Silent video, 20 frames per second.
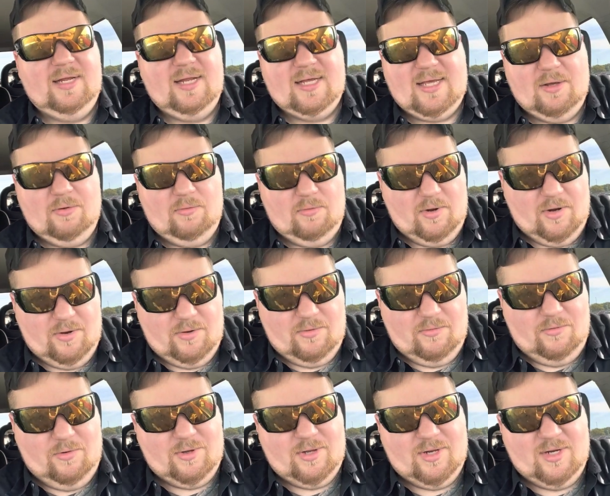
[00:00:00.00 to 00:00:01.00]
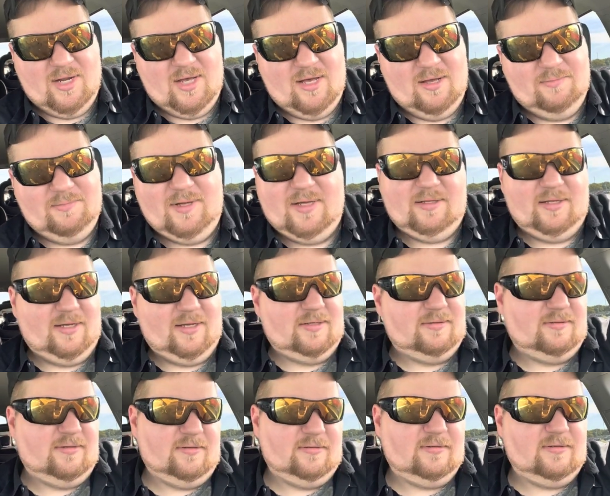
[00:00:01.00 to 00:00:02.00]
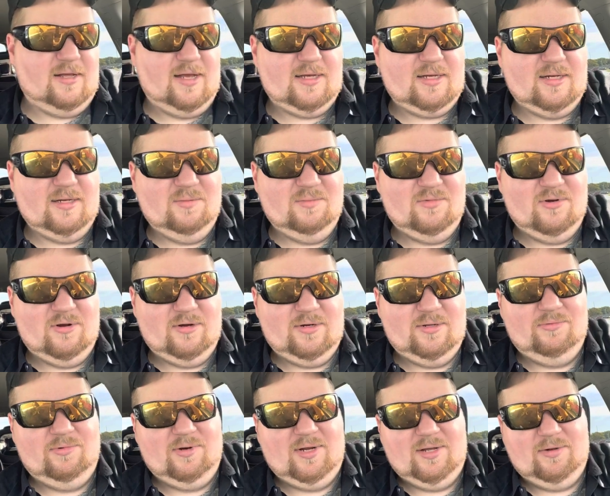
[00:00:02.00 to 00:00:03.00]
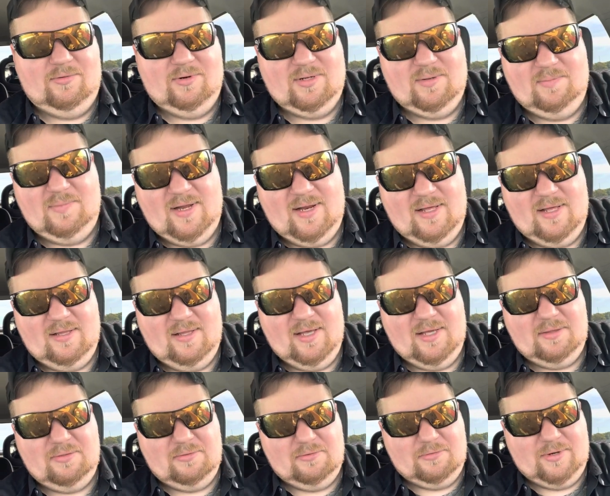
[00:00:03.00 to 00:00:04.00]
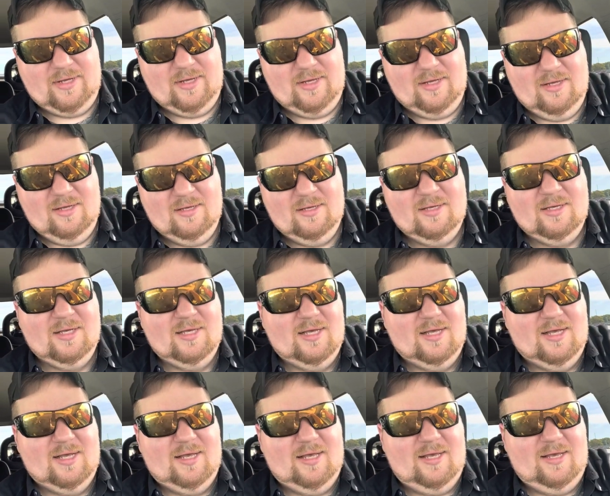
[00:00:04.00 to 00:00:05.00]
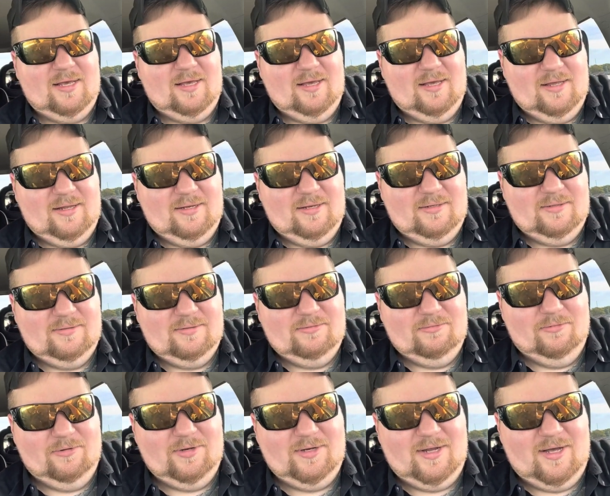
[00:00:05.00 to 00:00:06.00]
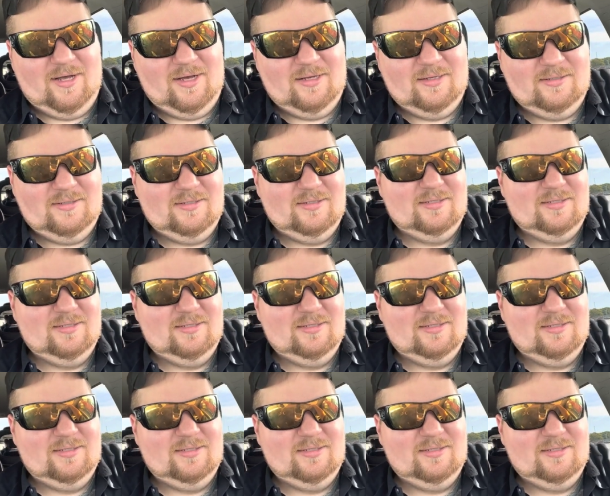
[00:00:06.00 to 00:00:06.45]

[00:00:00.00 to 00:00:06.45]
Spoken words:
I get woken up at like 6 o'clock in the morning when I went to bed at like 3 and whatnot.